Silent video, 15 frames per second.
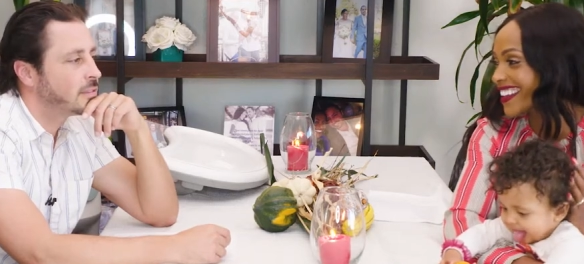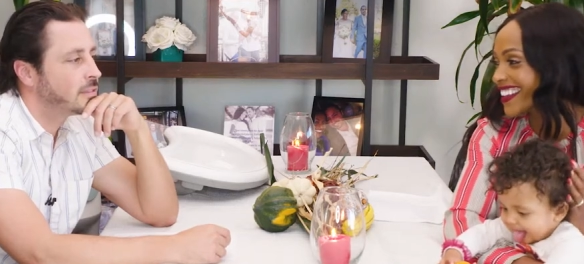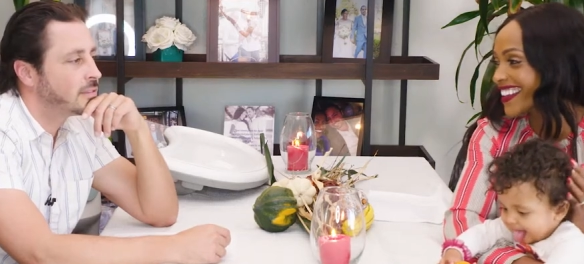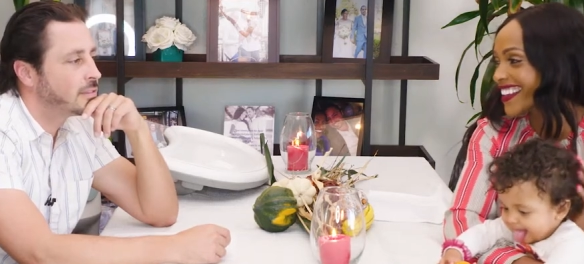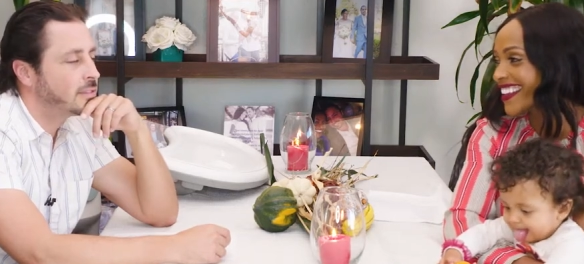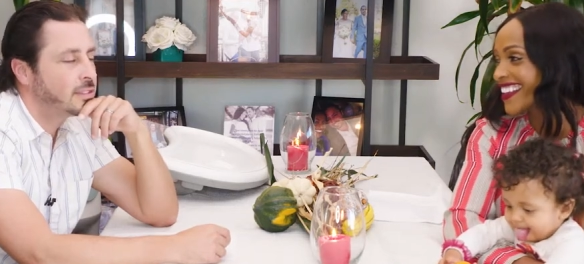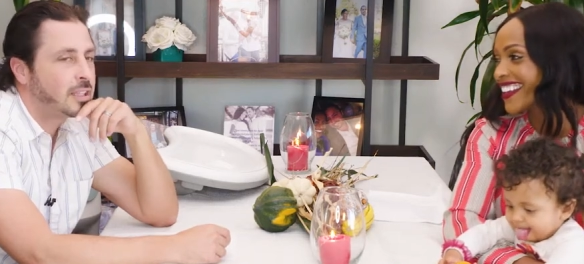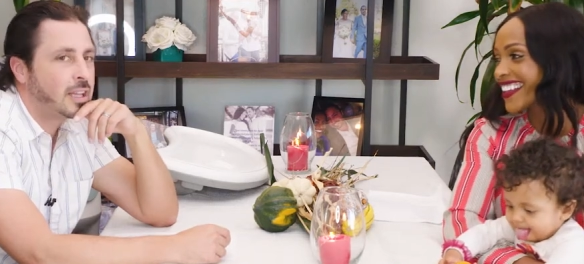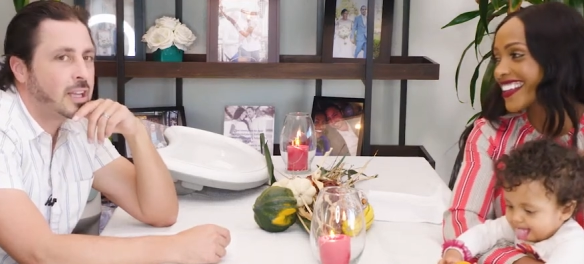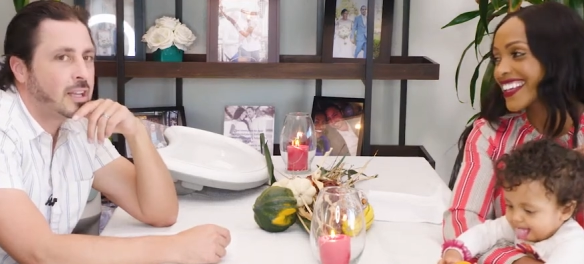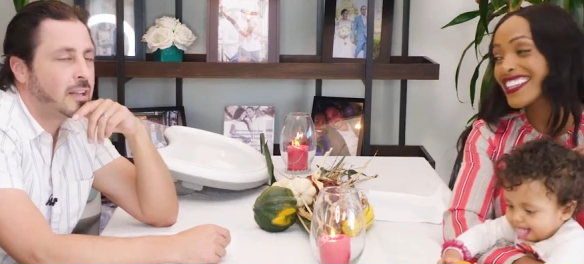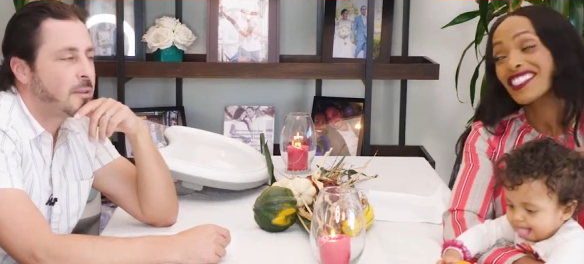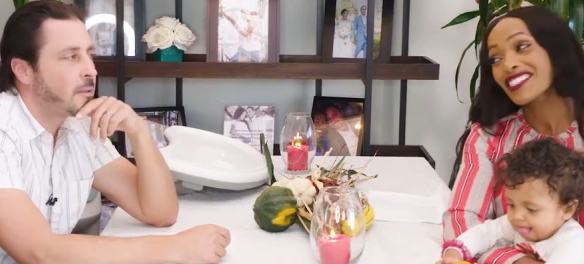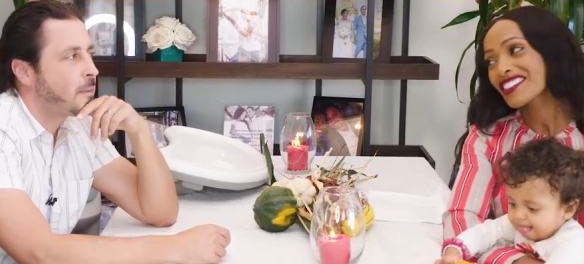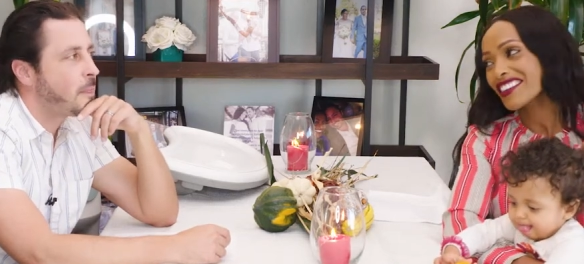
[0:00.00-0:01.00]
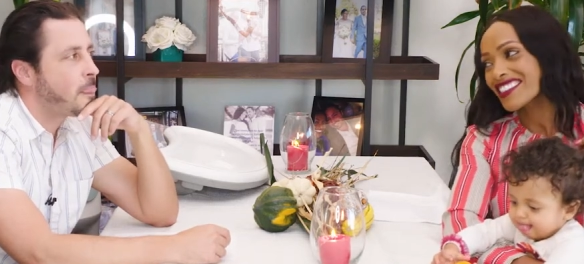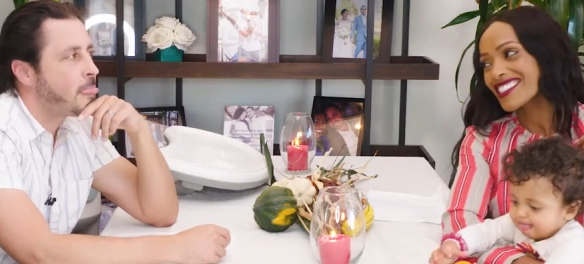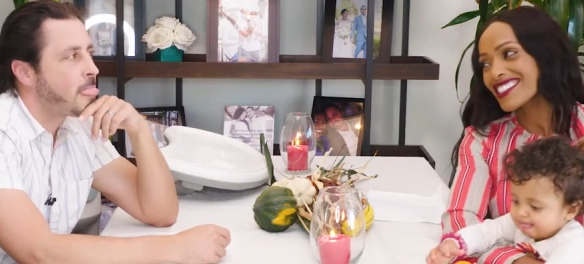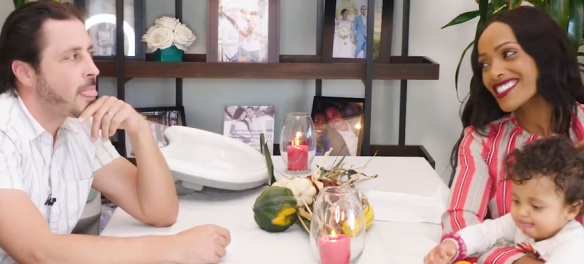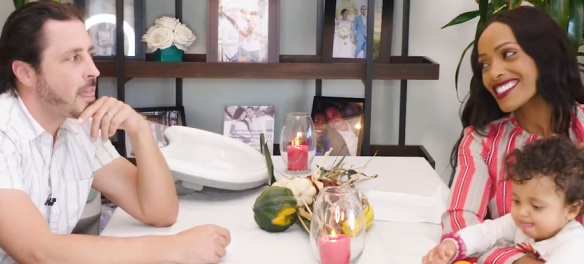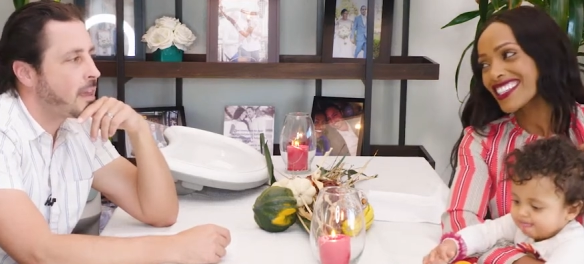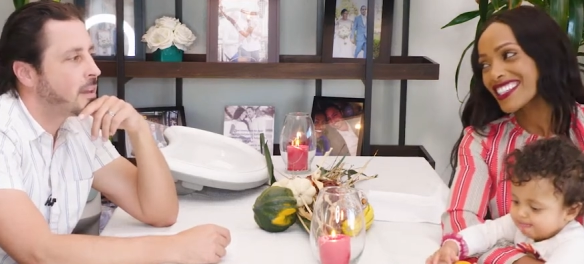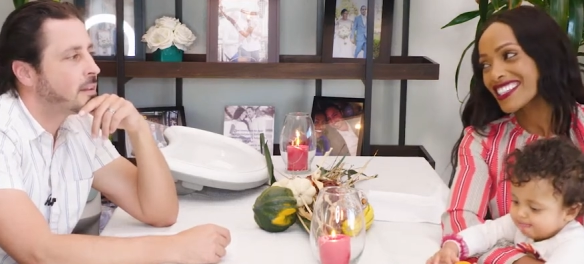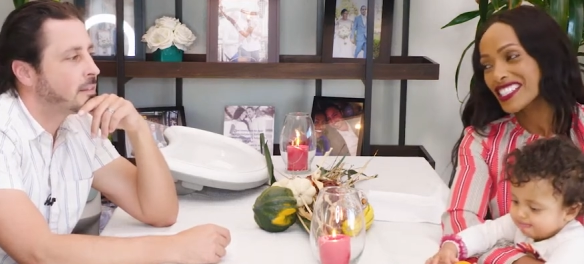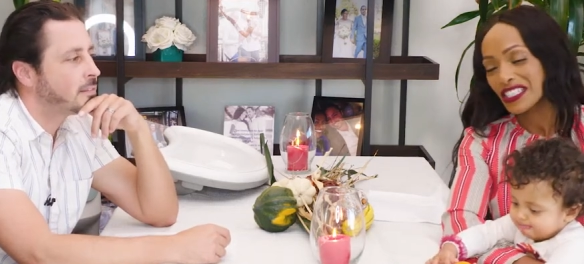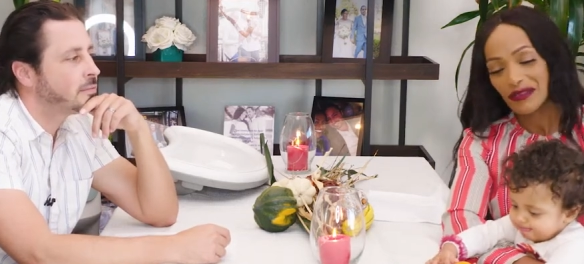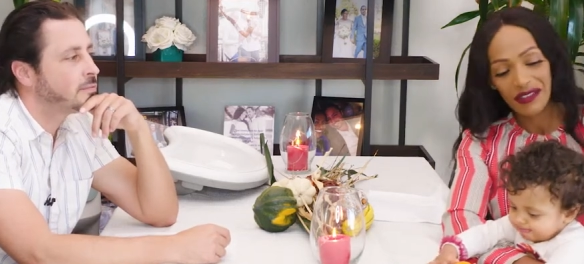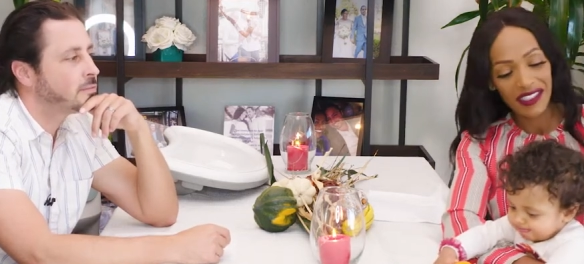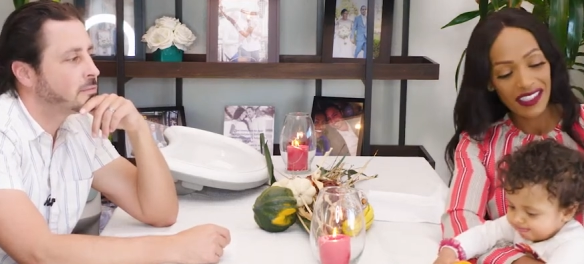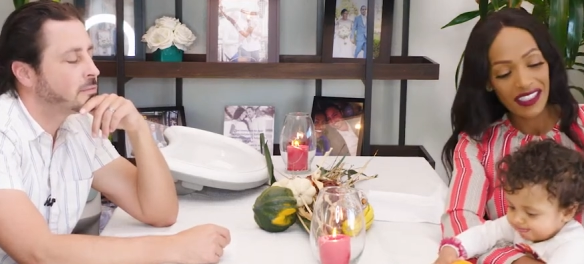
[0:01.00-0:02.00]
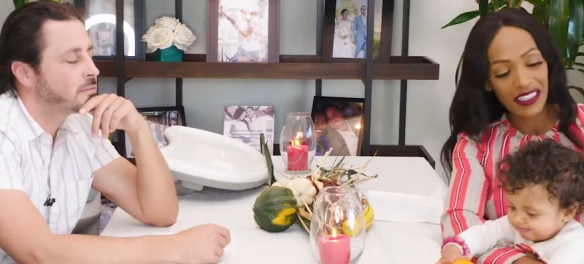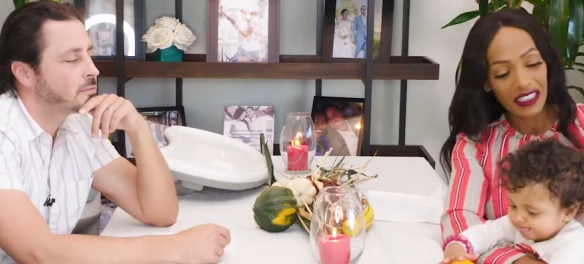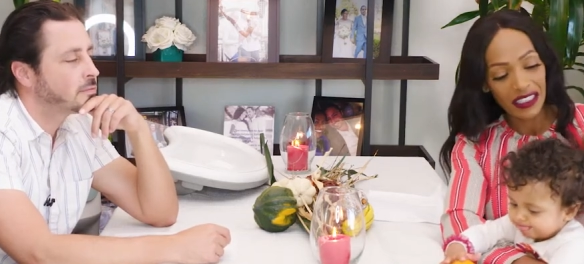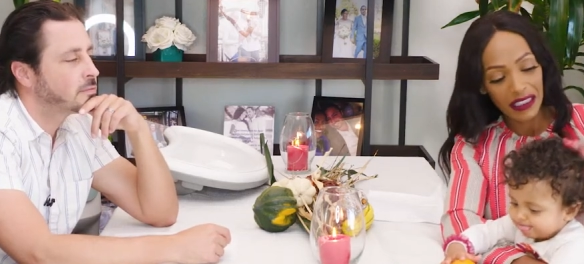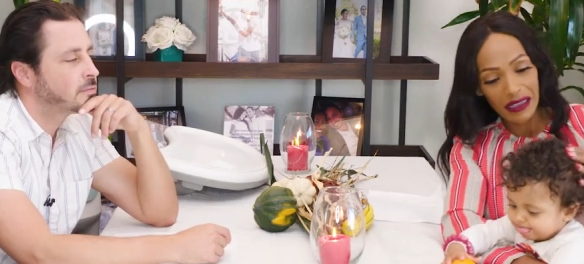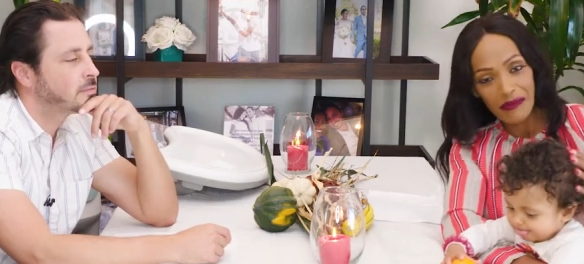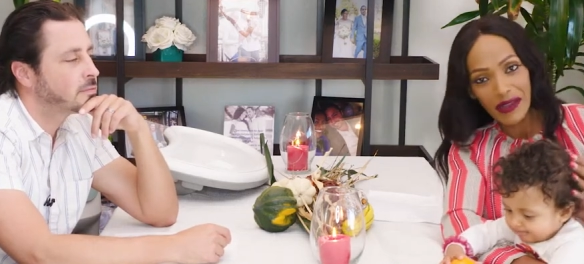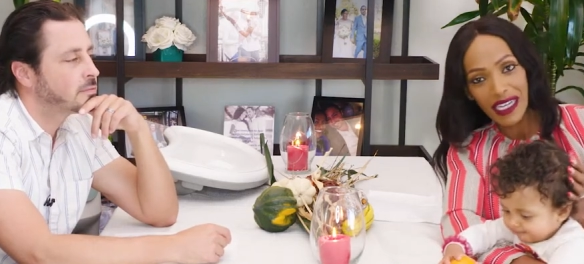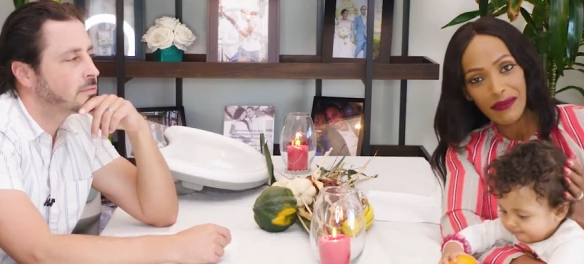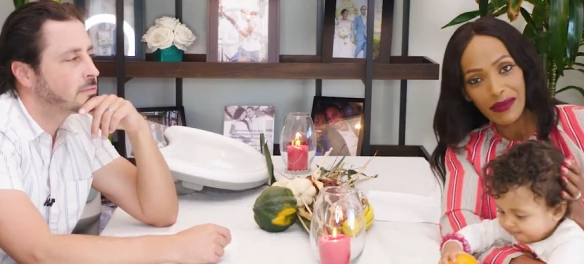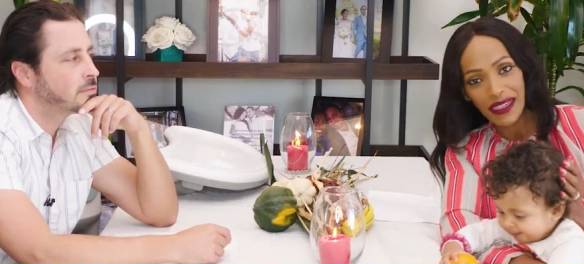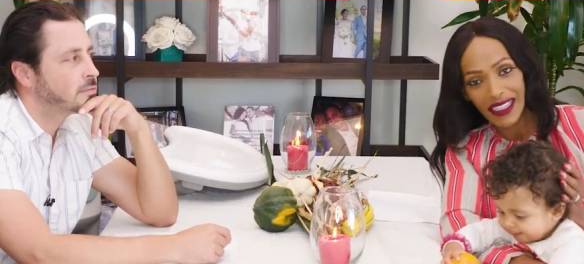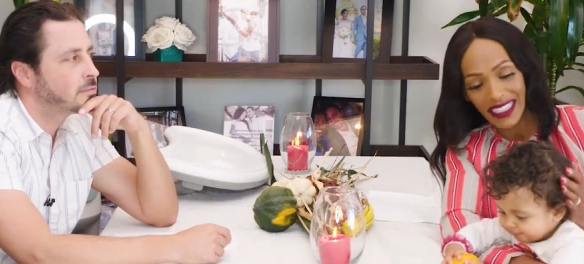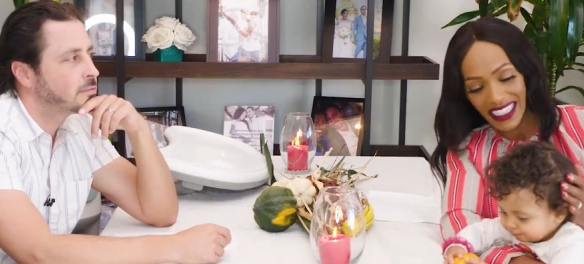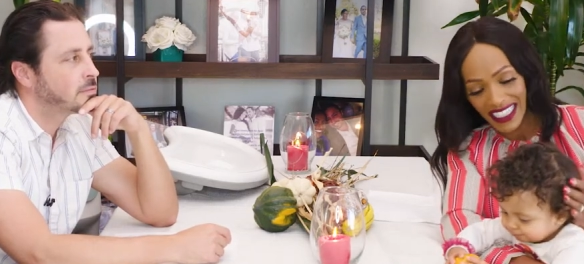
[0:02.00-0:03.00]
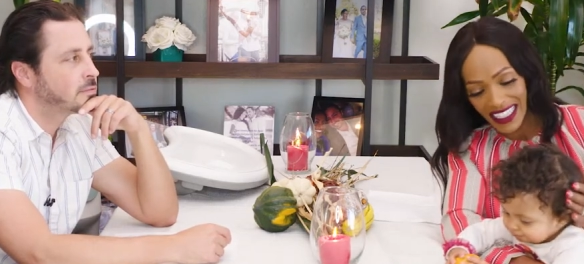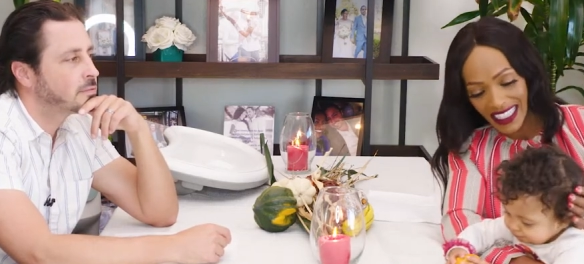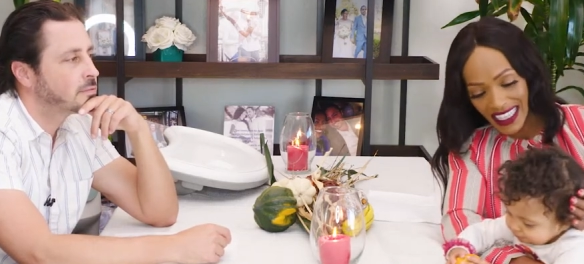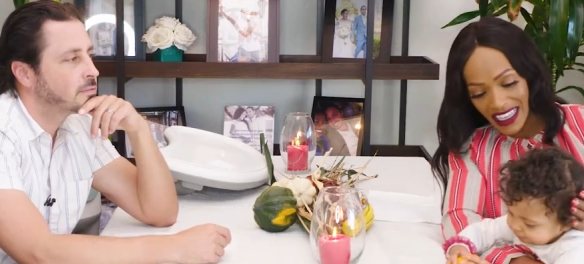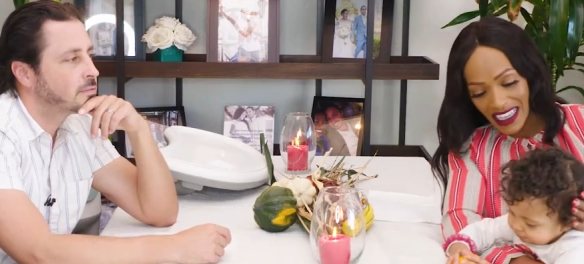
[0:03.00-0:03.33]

Speaker 1: Mm-hmm. Last year, I should say, she was still in my belly.